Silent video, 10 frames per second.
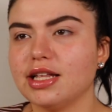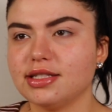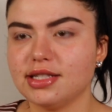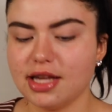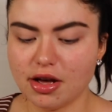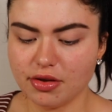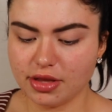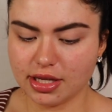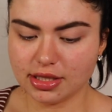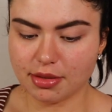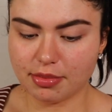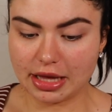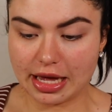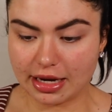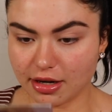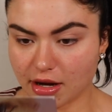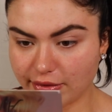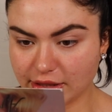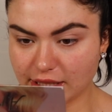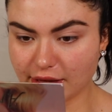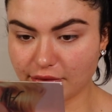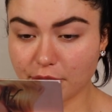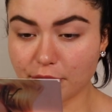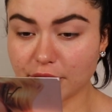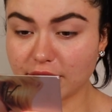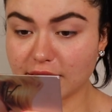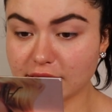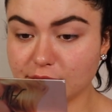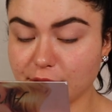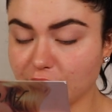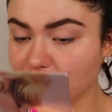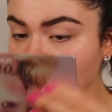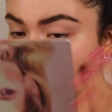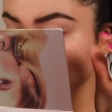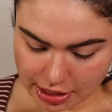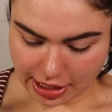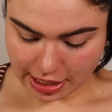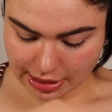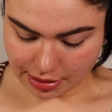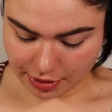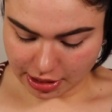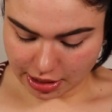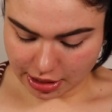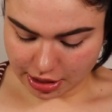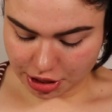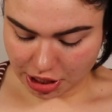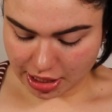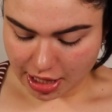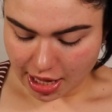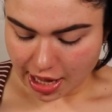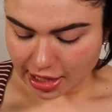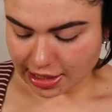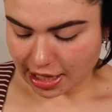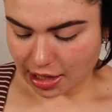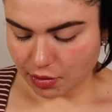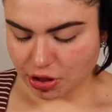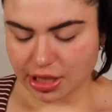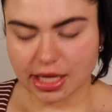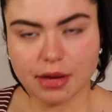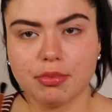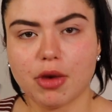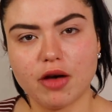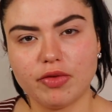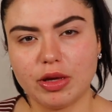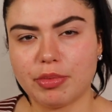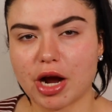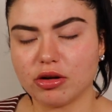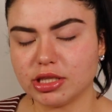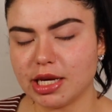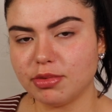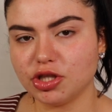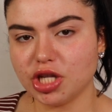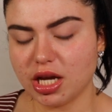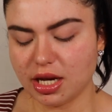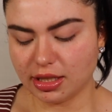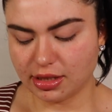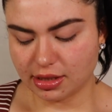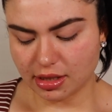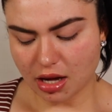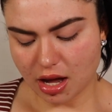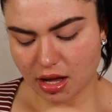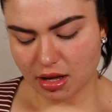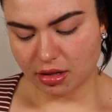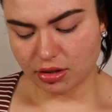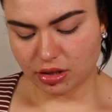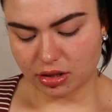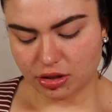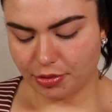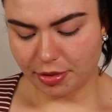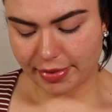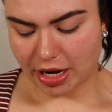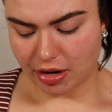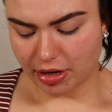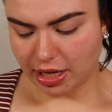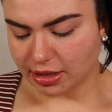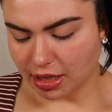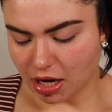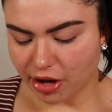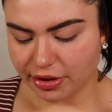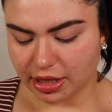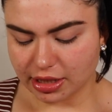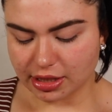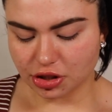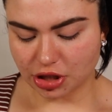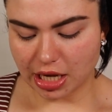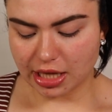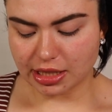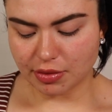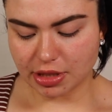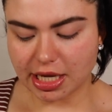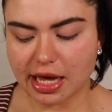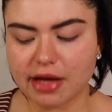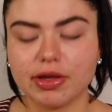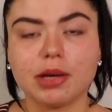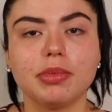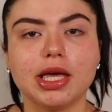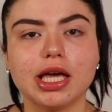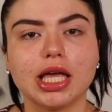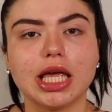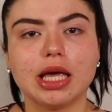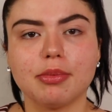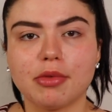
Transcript: and see how these blend. Obviously, they give you a pretty nice mirror. Again, dipping into this shade Teddy, which is like a mauve-y brown type of shade. It's not super brown. All these shades, I would say, have like pinky,